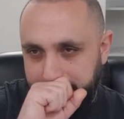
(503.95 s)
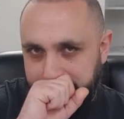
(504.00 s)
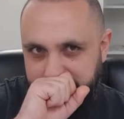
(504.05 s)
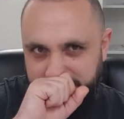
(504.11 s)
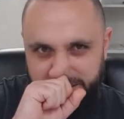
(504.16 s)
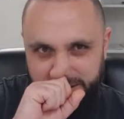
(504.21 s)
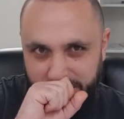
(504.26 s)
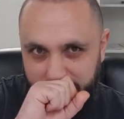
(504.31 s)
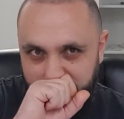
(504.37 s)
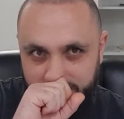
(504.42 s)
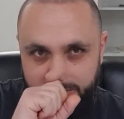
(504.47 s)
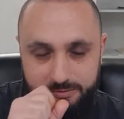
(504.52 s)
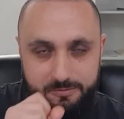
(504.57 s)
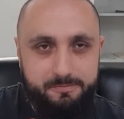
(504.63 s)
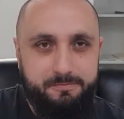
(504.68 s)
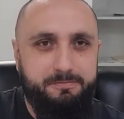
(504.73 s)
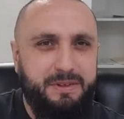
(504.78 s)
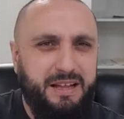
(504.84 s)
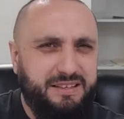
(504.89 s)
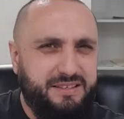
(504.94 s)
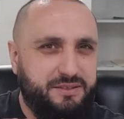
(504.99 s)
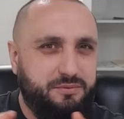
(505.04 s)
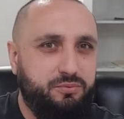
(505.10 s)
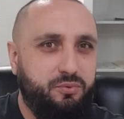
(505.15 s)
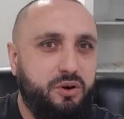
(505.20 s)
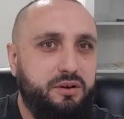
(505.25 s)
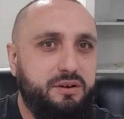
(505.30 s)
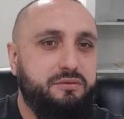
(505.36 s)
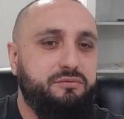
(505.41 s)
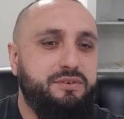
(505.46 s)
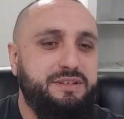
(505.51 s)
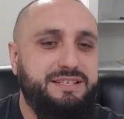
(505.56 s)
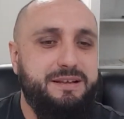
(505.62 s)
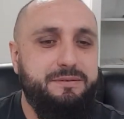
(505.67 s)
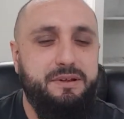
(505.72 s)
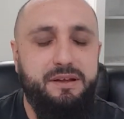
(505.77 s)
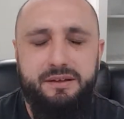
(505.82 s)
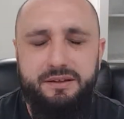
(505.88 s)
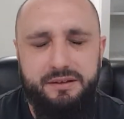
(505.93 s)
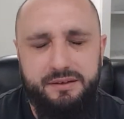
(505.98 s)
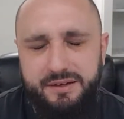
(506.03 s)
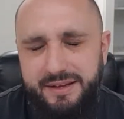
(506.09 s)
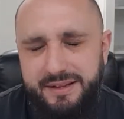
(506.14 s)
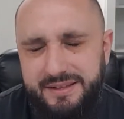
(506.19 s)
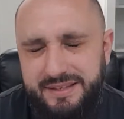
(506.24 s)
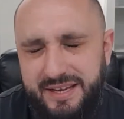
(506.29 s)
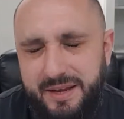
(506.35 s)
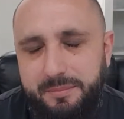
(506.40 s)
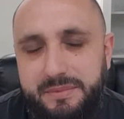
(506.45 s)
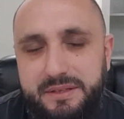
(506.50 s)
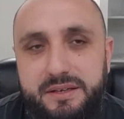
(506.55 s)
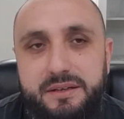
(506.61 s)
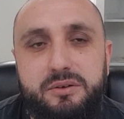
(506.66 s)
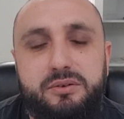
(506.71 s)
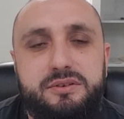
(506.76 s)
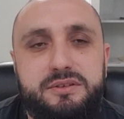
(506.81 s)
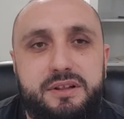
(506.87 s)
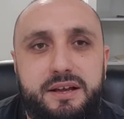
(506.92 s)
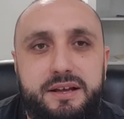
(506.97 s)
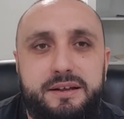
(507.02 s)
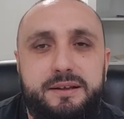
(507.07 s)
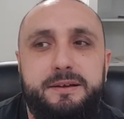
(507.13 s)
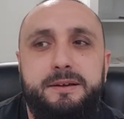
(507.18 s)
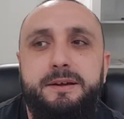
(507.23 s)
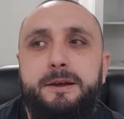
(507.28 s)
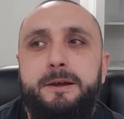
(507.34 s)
So that's what contempt looks like.